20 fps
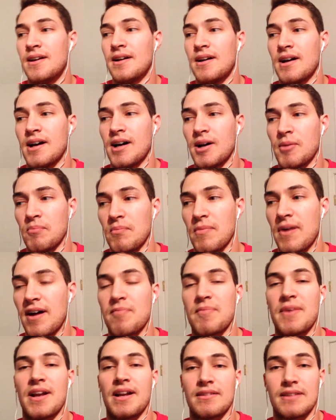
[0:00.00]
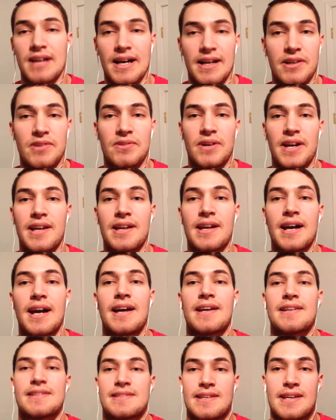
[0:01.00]
I've met a lot of great
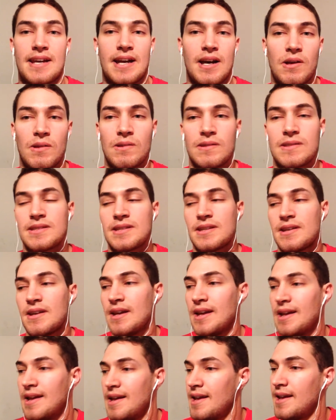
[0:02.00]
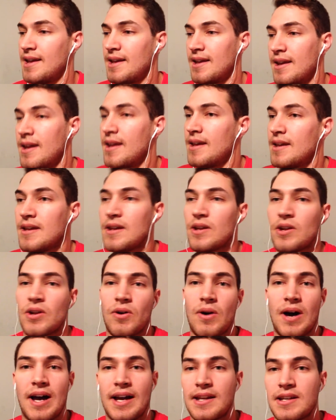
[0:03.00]
guys and gals, and,
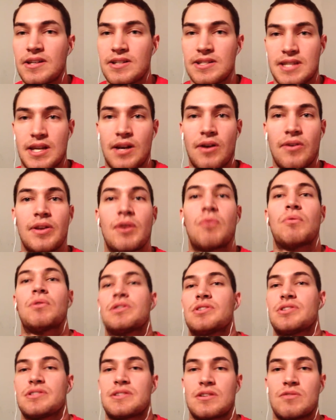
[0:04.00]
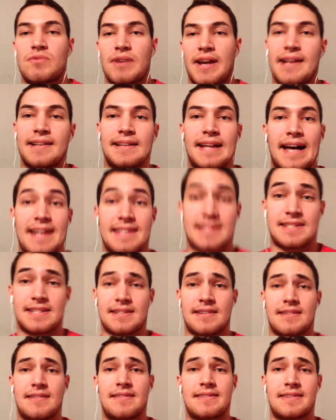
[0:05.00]
I can just tell that we're just a great class
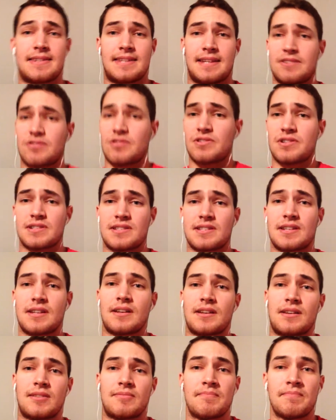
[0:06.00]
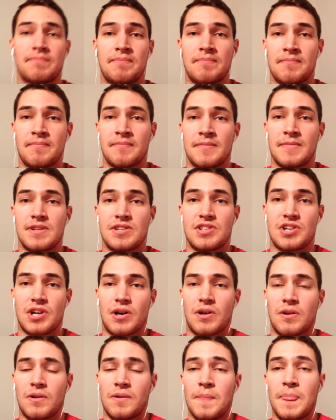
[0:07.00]
and things are just going to
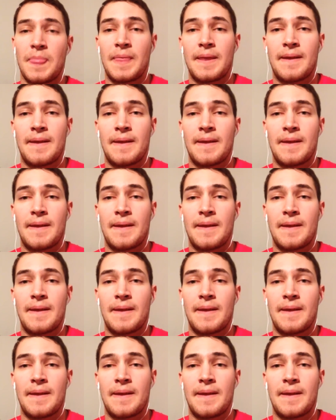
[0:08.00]
gel.